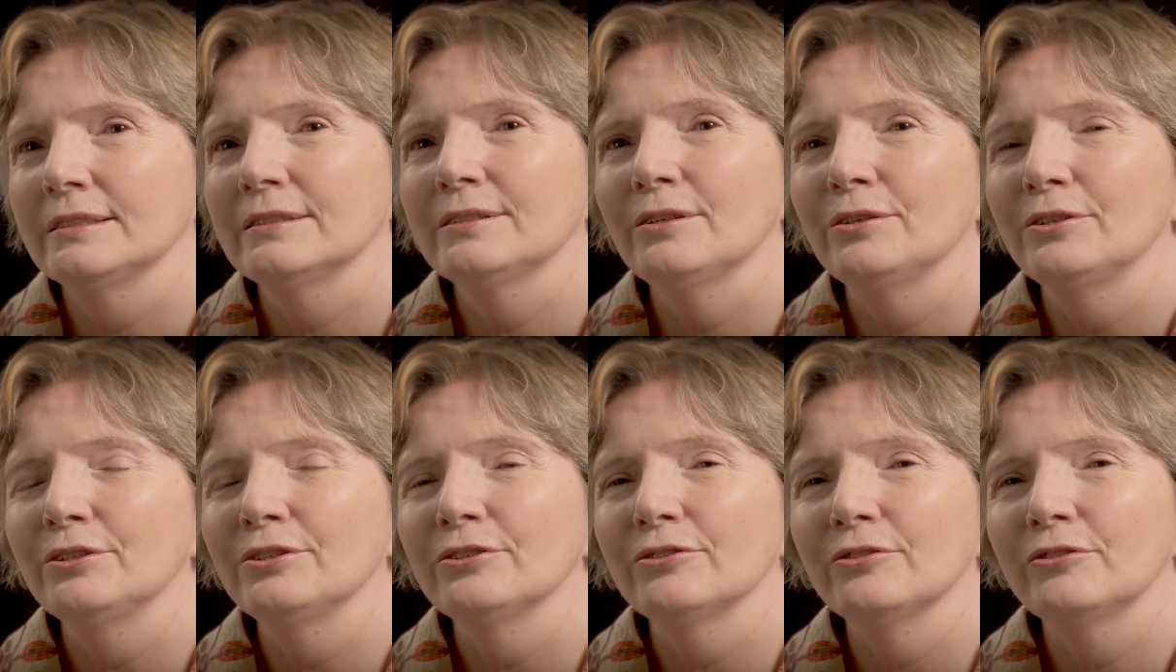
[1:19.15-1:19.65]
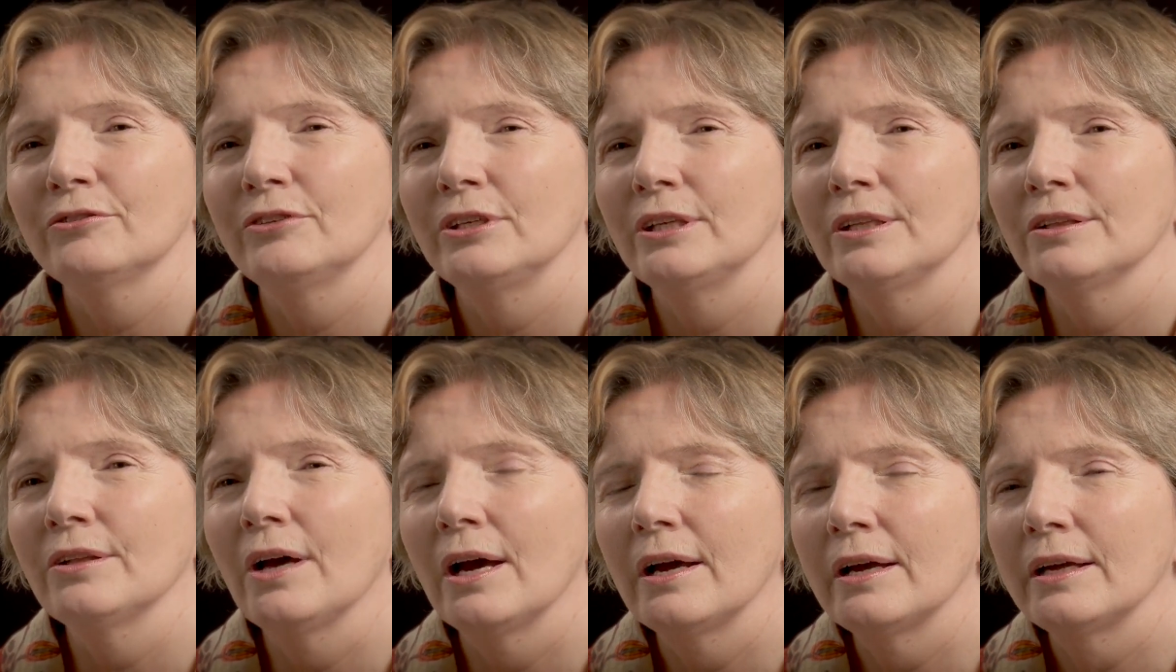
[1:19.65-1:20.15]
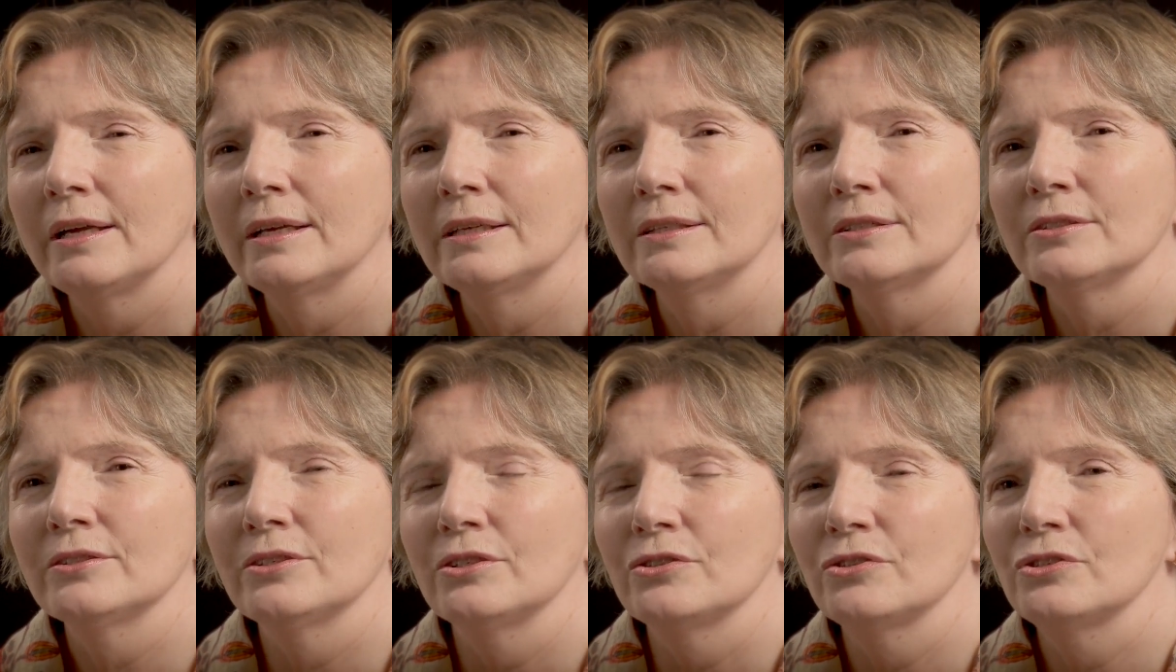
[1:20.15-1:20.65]
So you'll see
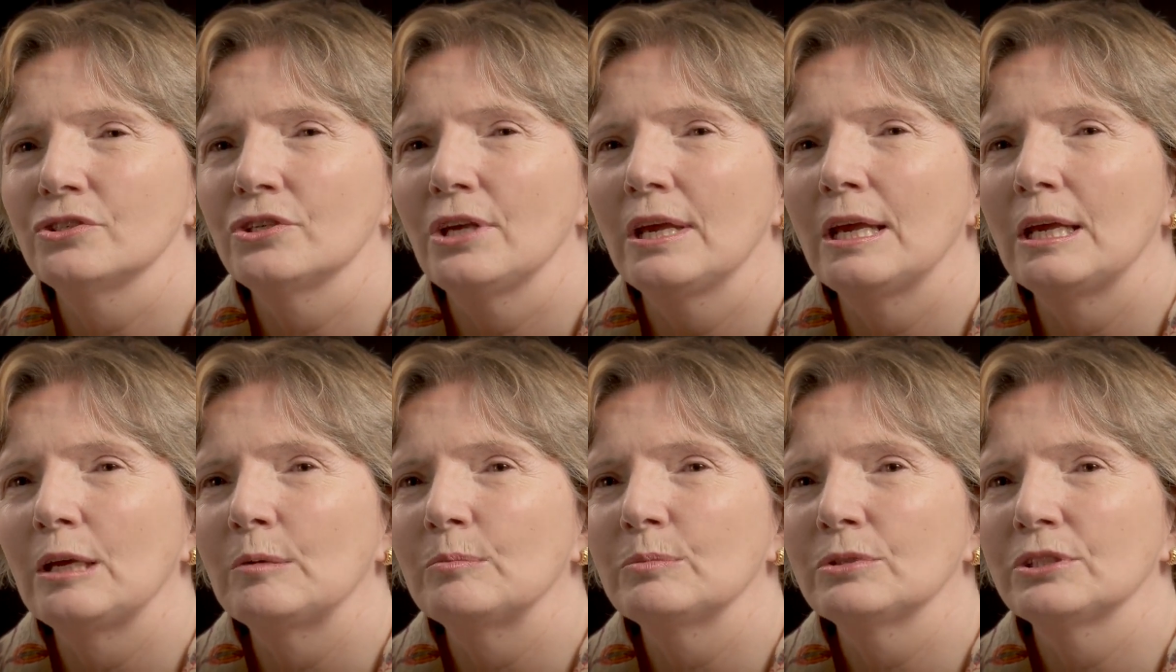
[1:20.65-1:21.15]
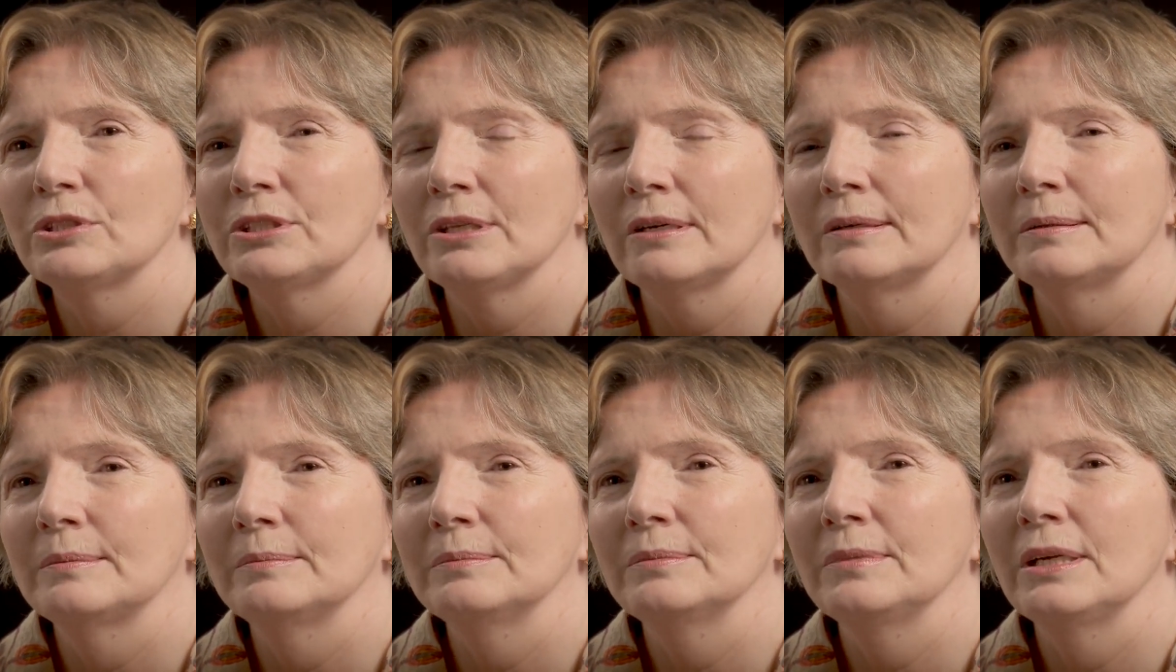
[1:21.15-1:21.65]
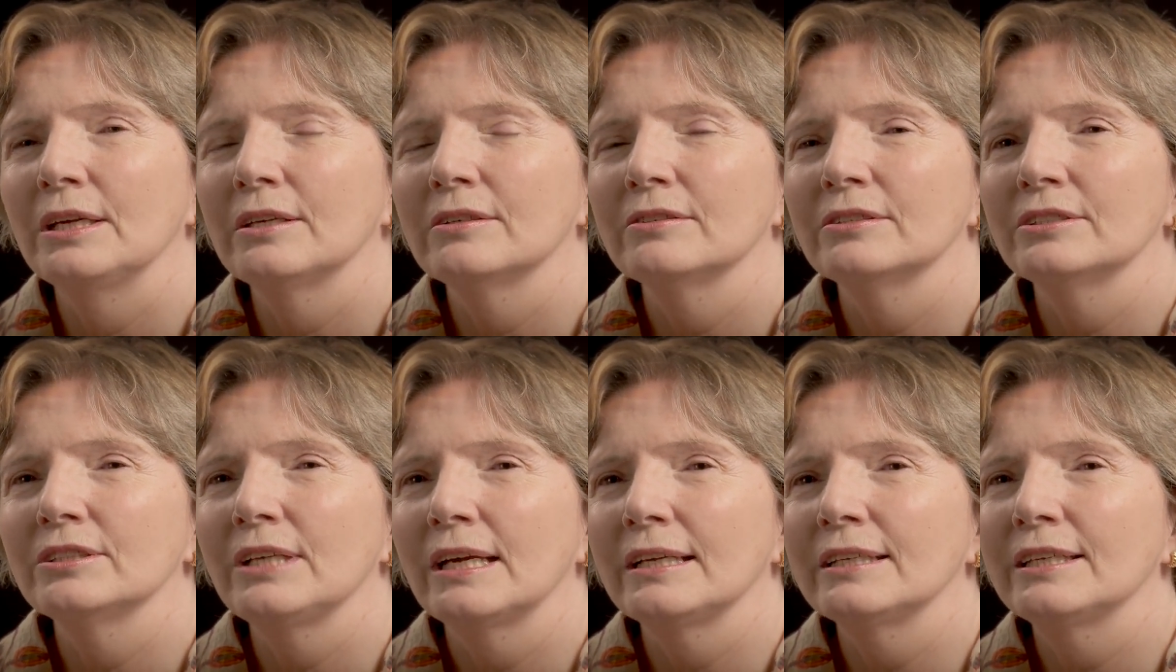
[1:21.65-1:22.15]
lines and shapes
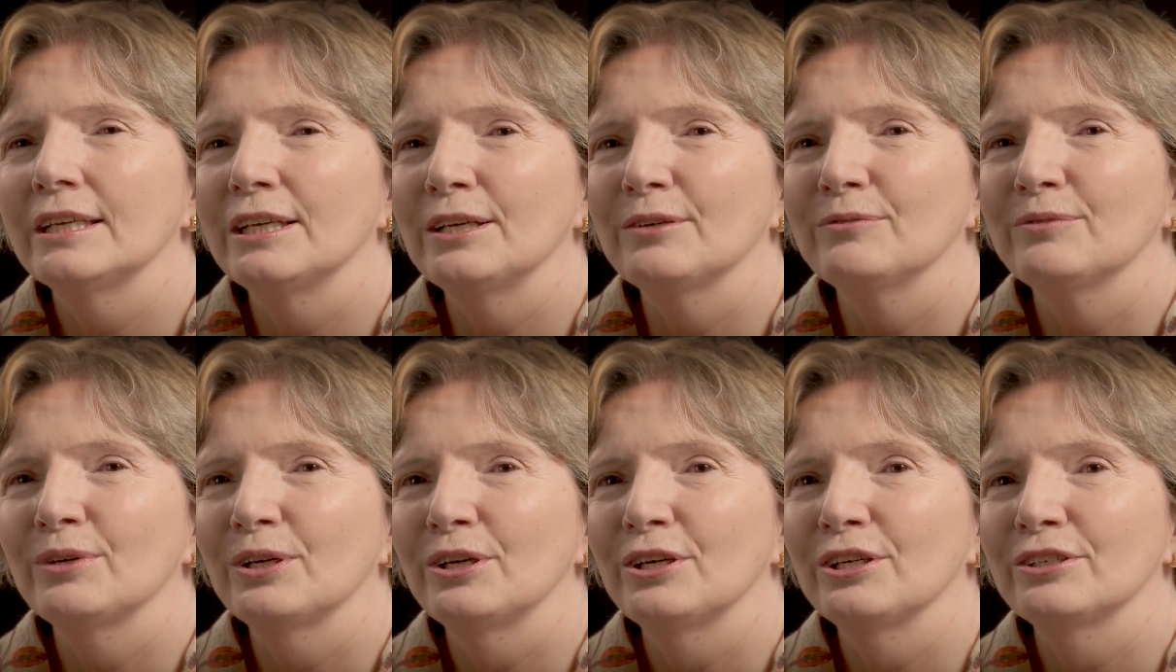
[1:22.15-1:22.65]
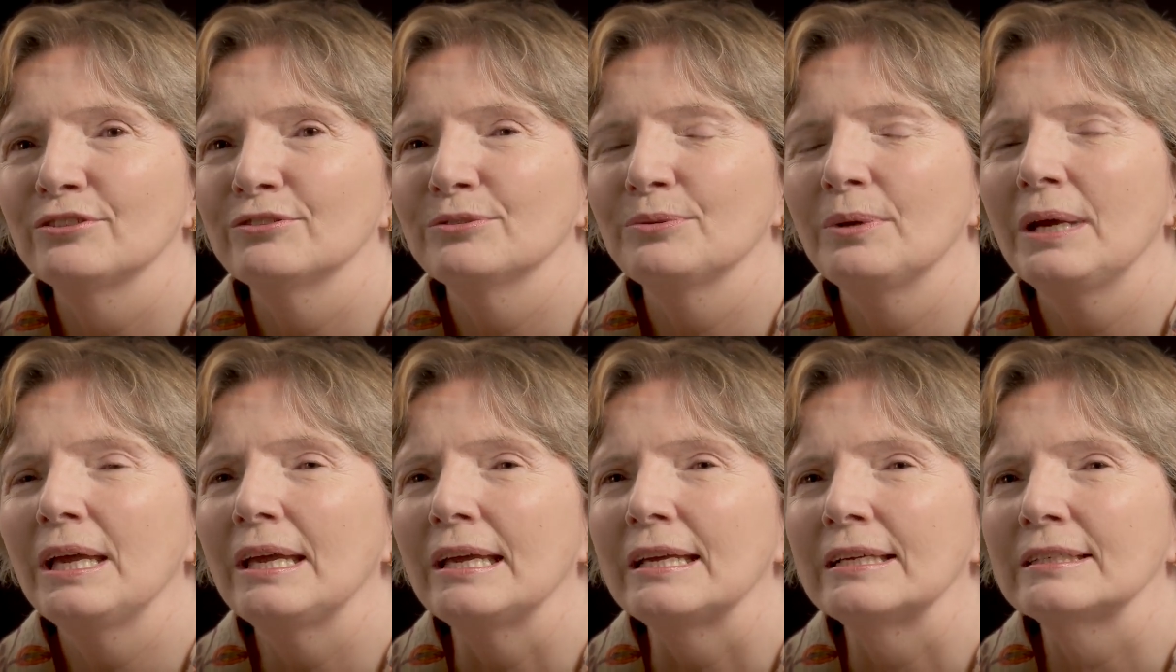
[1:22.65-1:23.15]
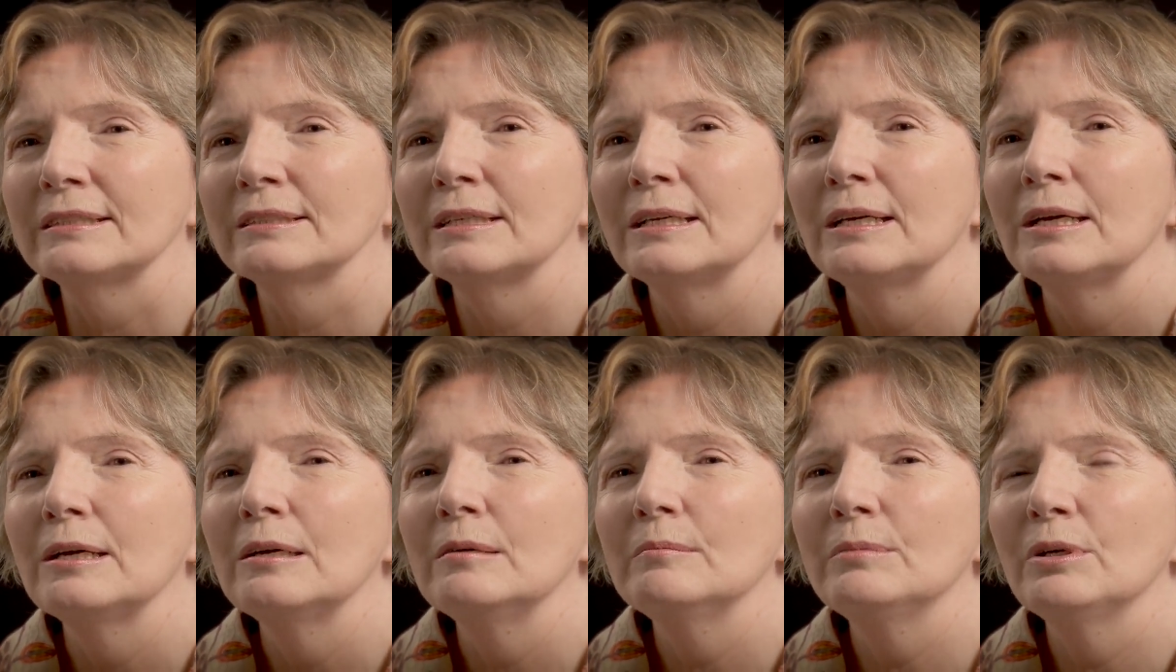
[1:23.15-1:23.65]
intersecting in various ways,
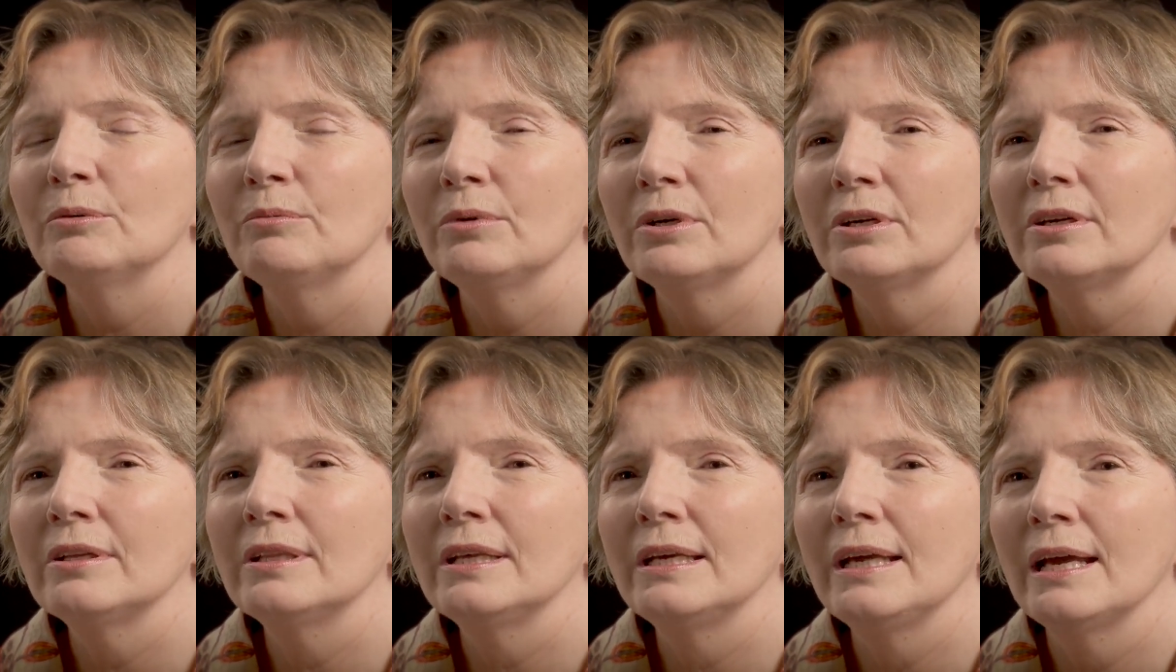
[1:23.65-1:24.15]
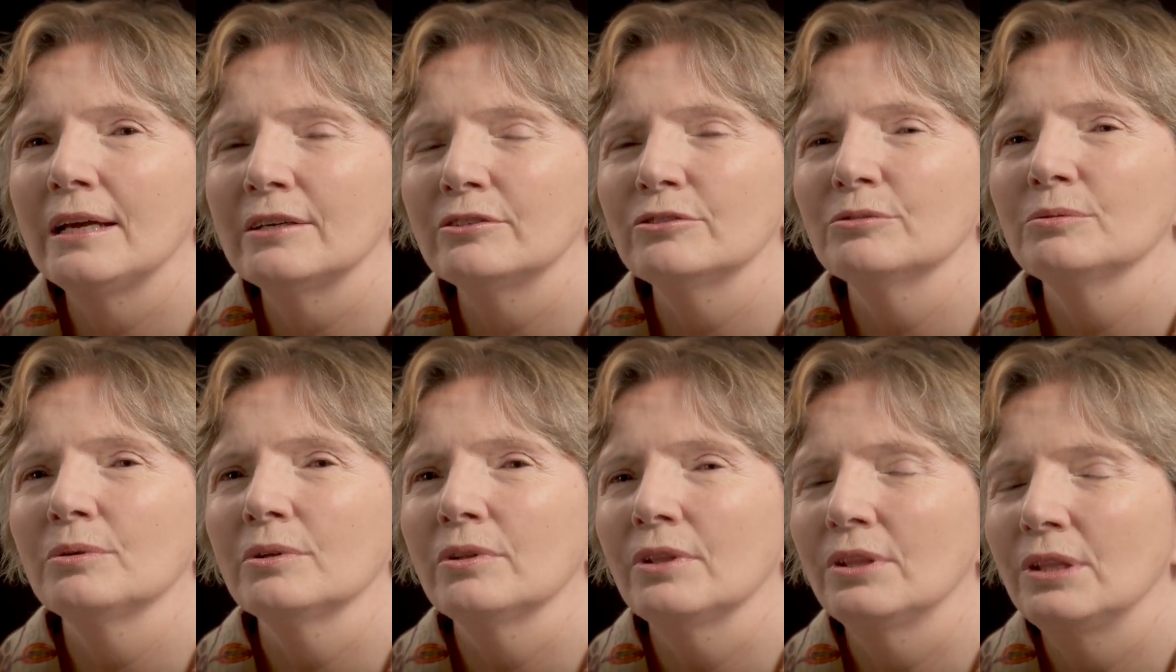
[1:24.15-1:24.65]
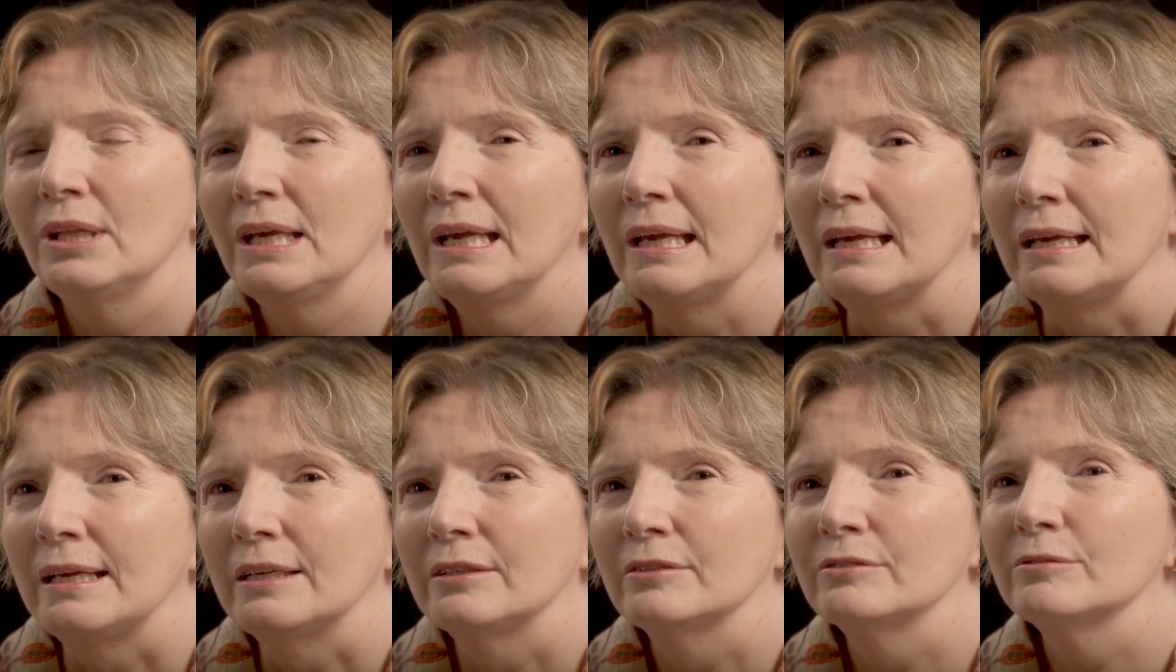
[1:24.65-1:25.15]
but what are the actual
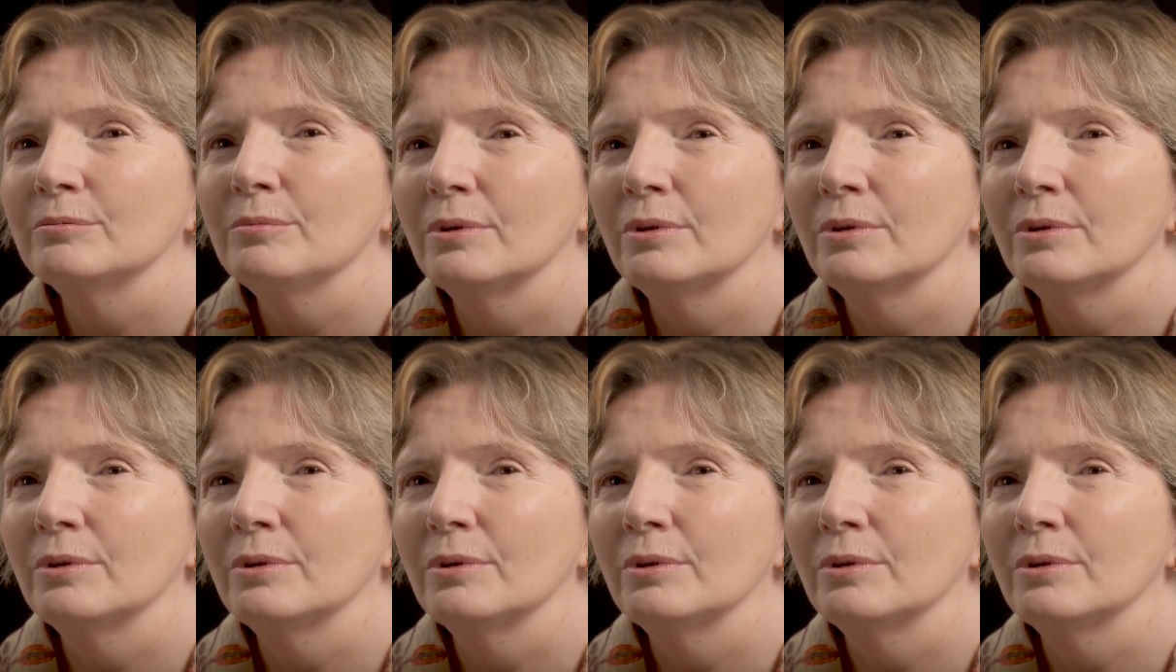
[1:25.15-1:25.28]
things?